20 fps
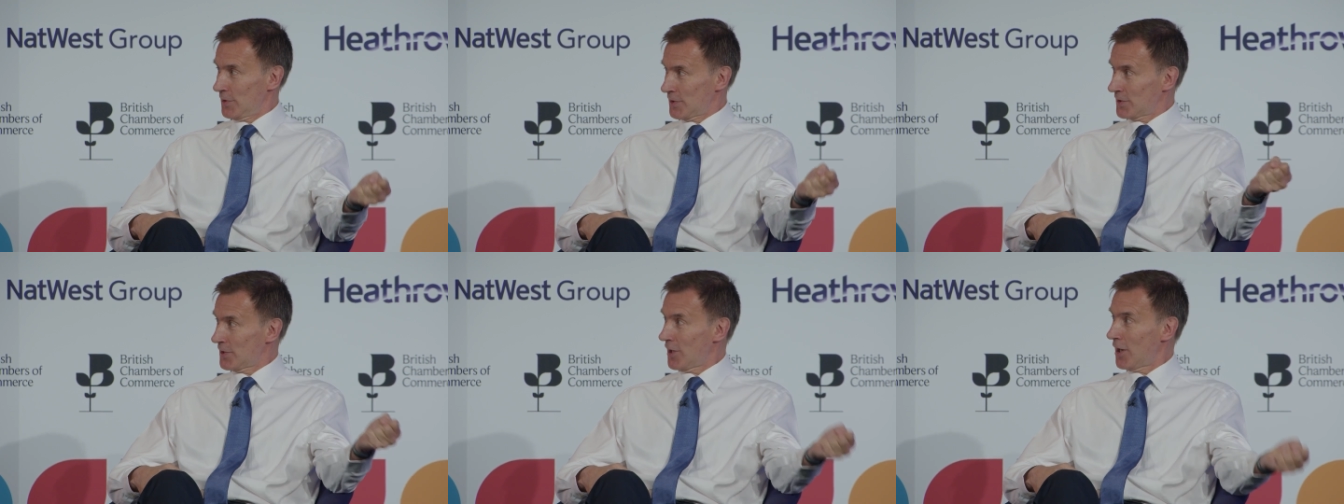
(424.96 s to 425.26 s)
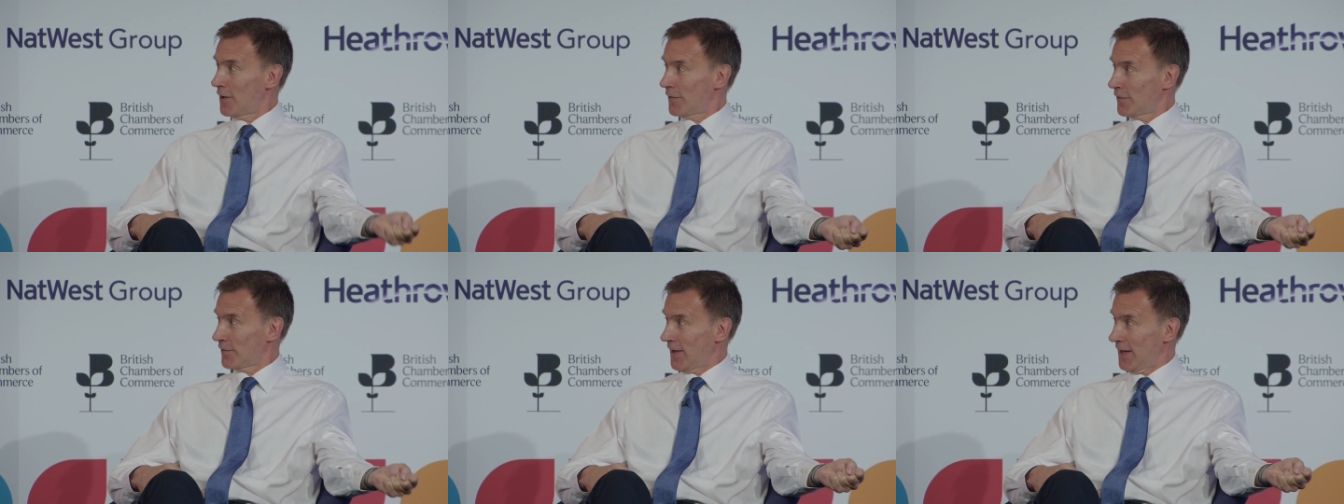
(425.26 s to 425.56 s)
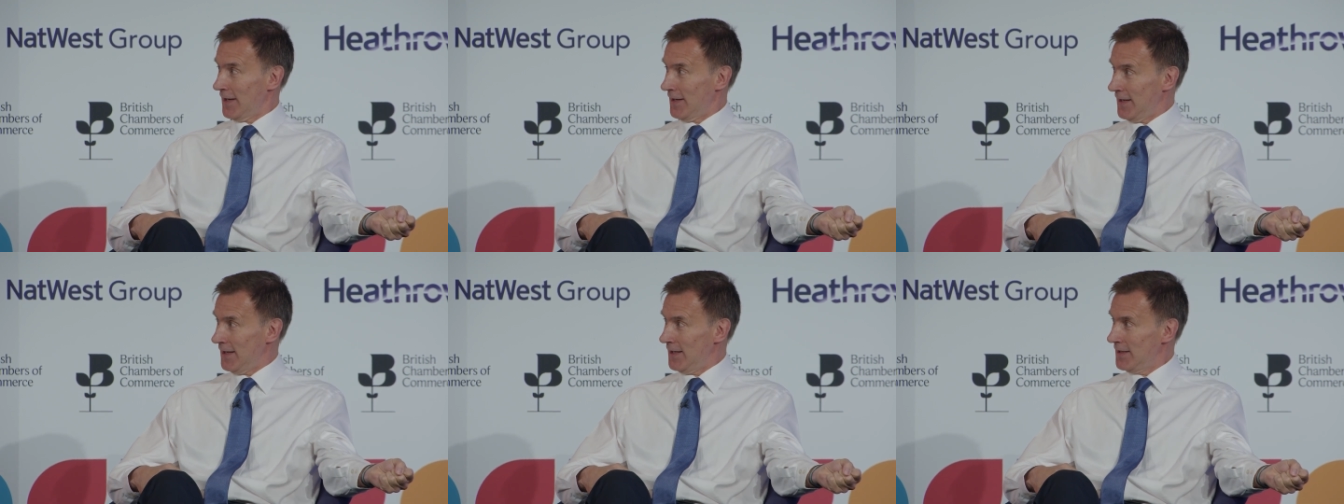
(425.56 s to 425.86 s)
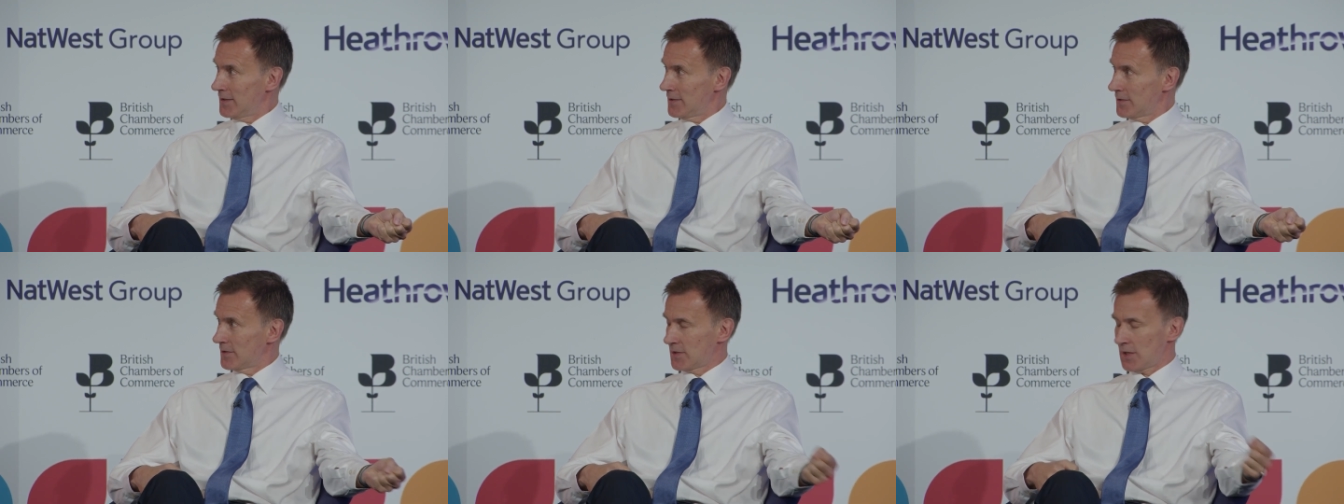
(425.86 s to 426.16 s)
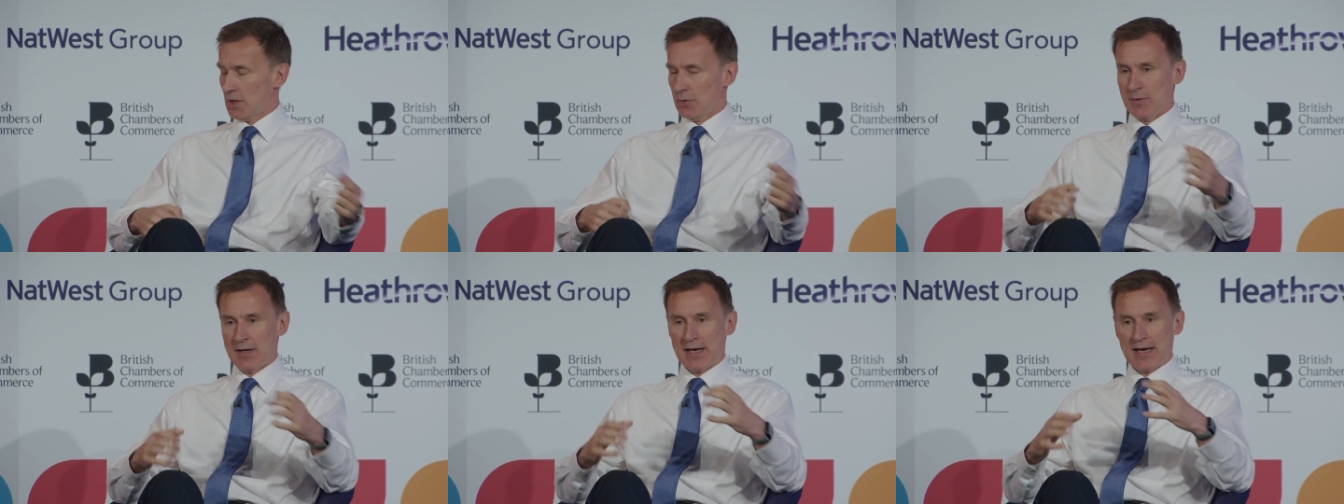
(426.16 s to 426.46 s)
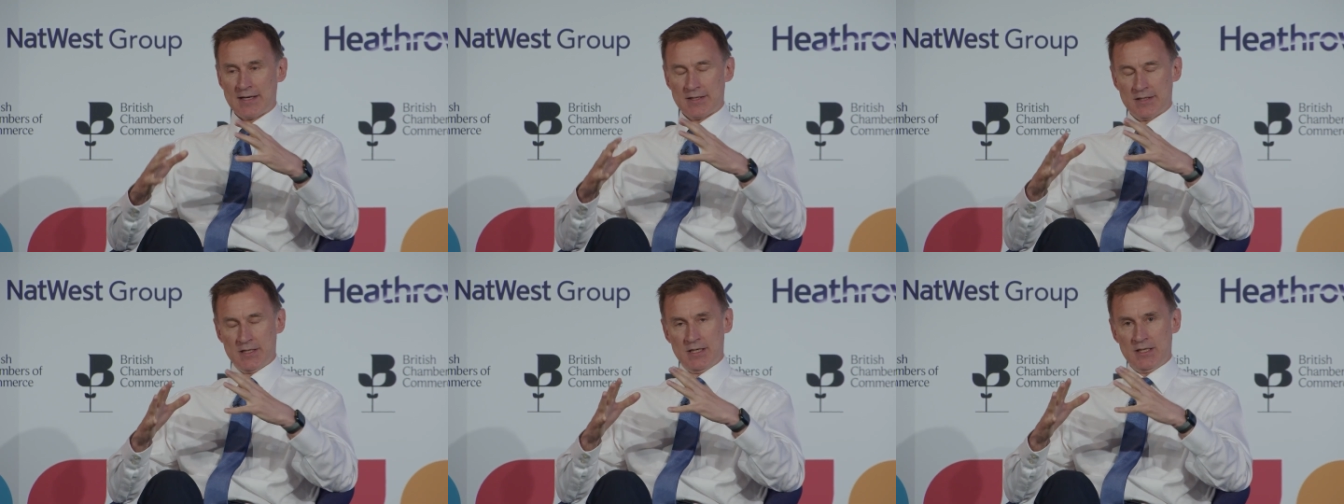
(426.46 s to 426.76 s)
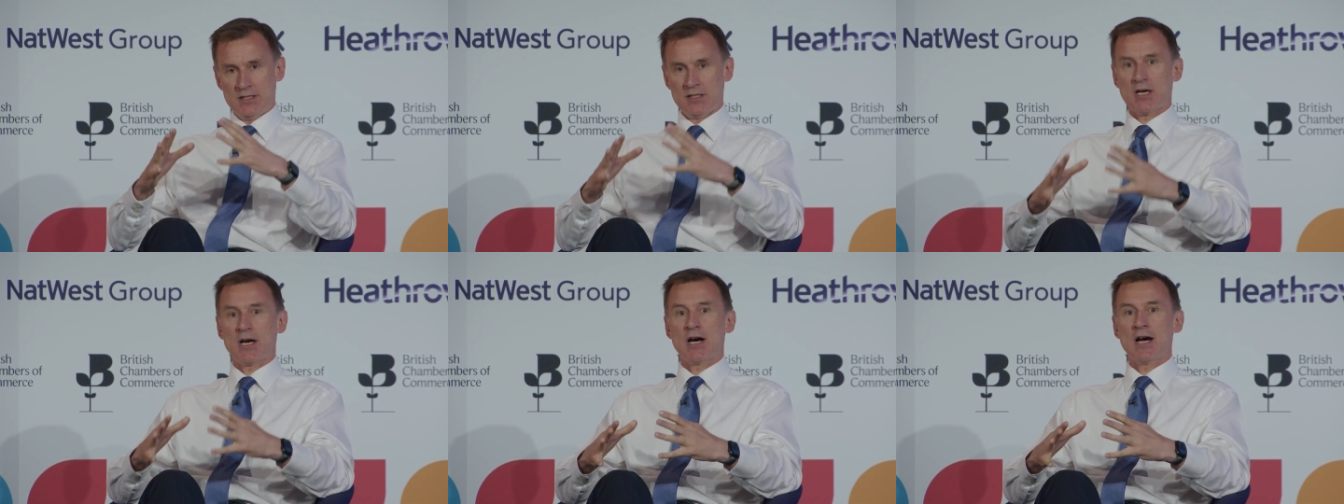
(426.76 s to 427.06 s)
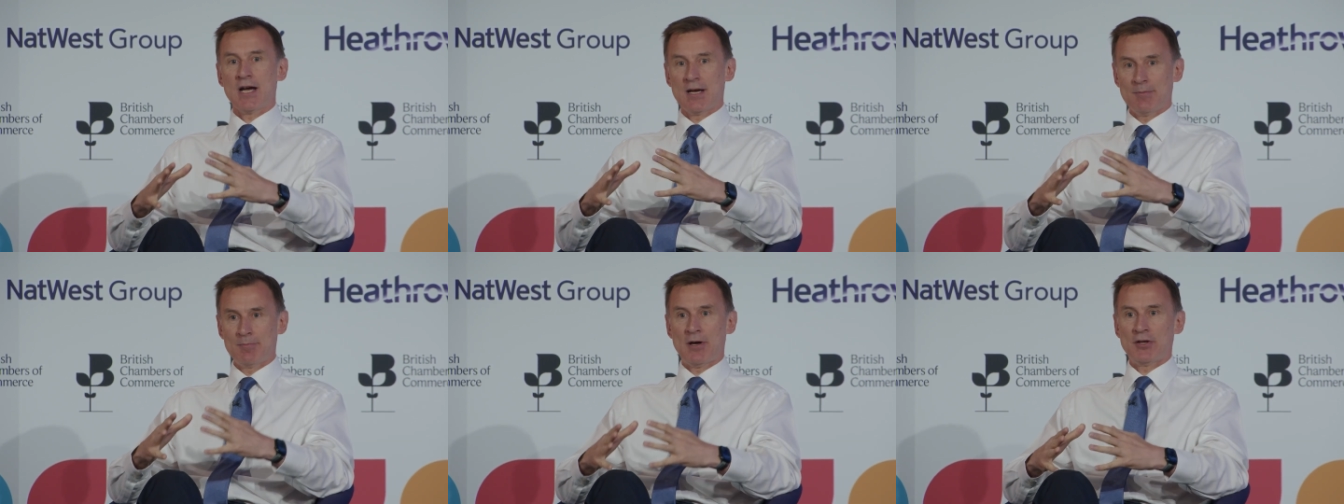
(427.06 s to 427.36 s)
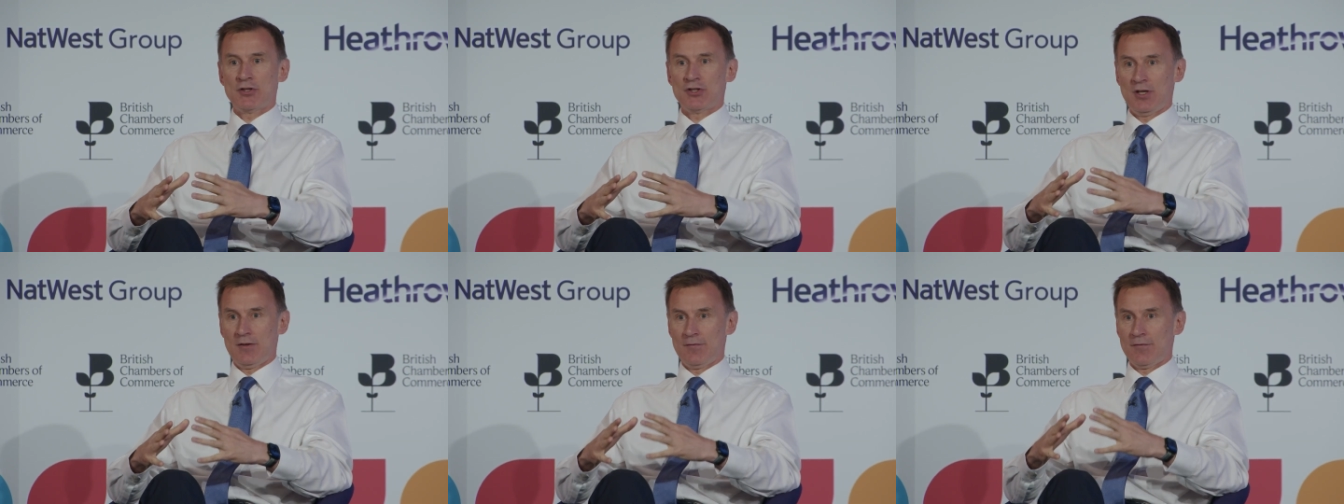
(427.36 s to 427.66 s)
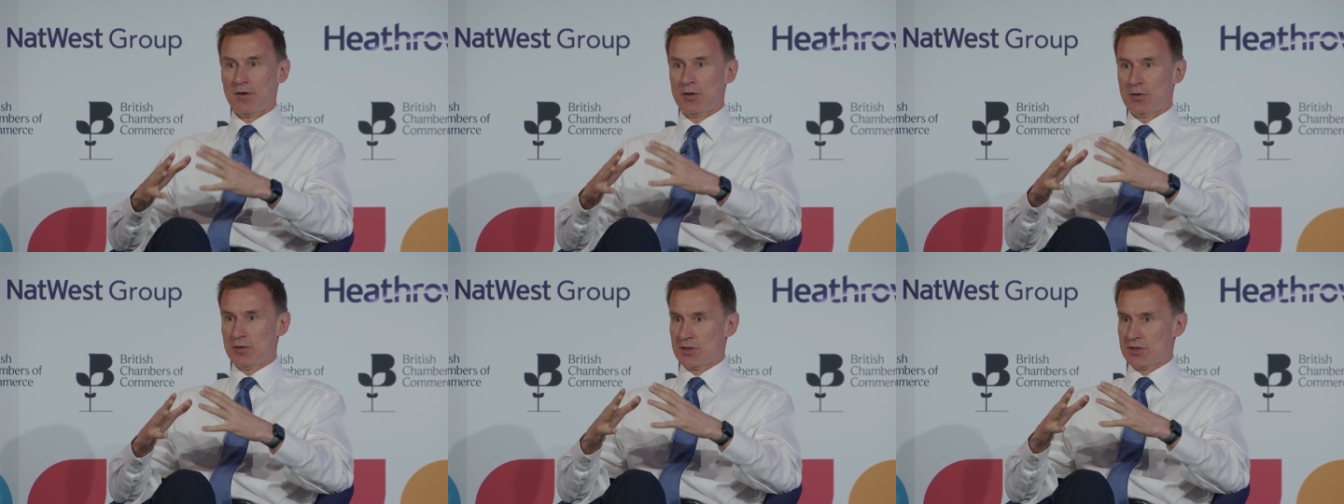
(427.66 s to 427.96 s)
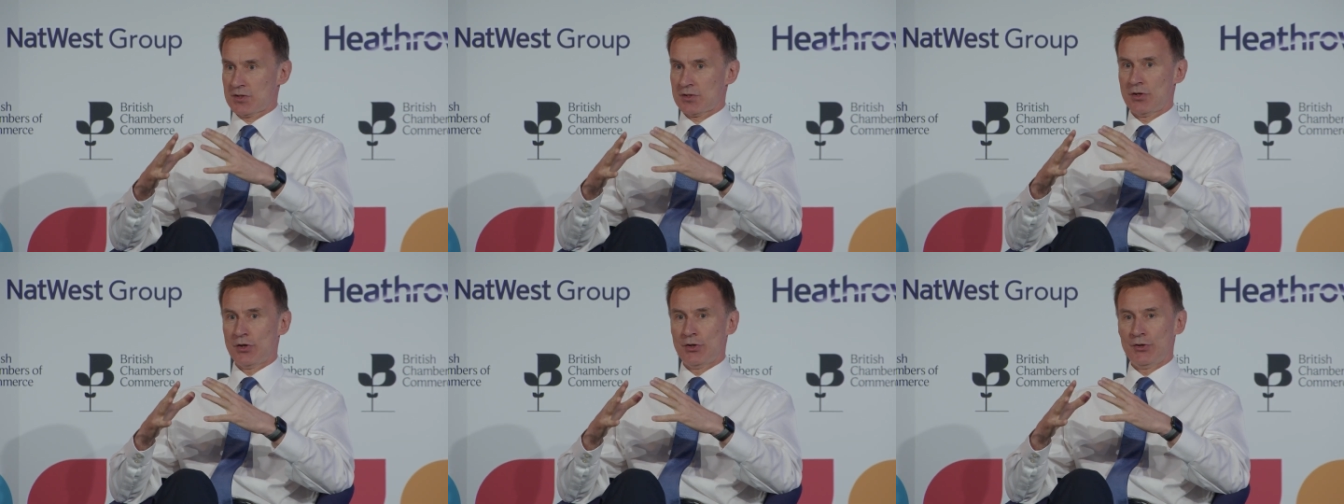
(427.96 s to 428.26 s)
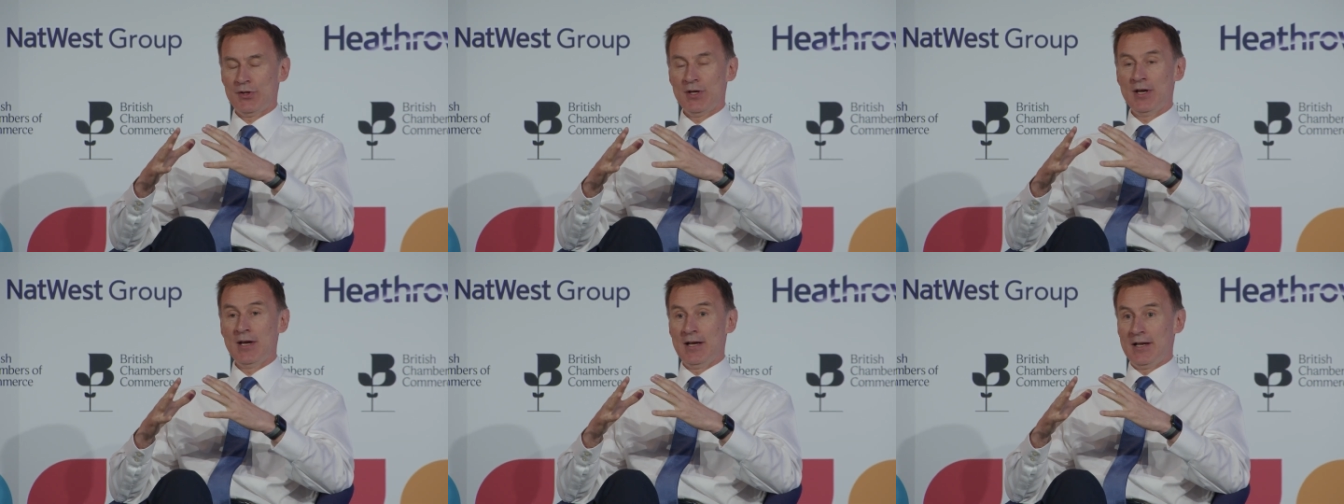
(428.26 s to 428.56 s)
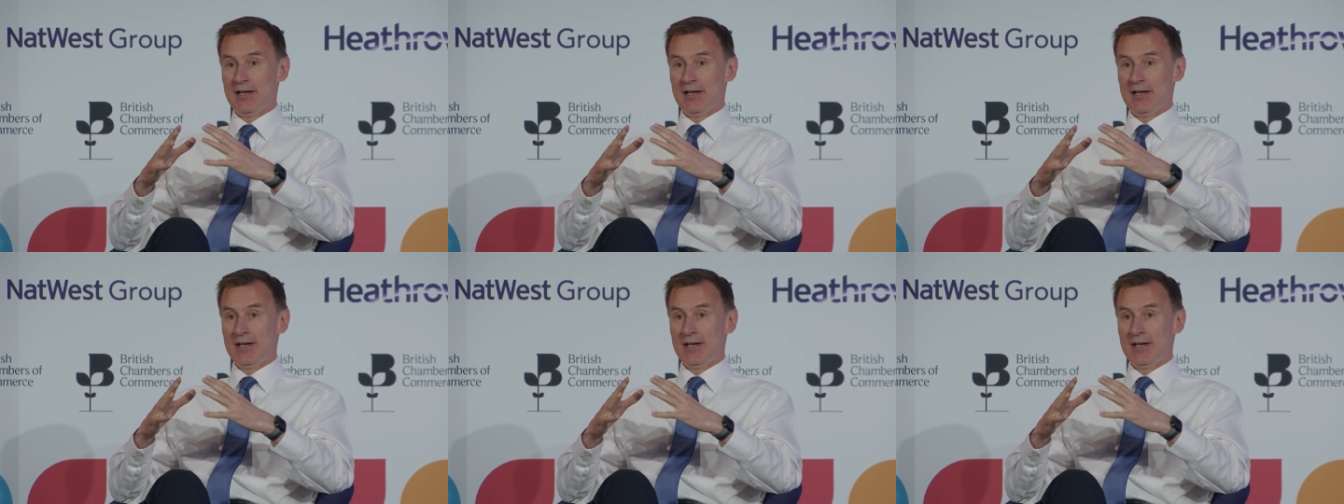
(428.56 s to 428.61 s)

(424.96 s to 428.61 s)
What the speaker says: the staff they need. So we had an entire budget focused on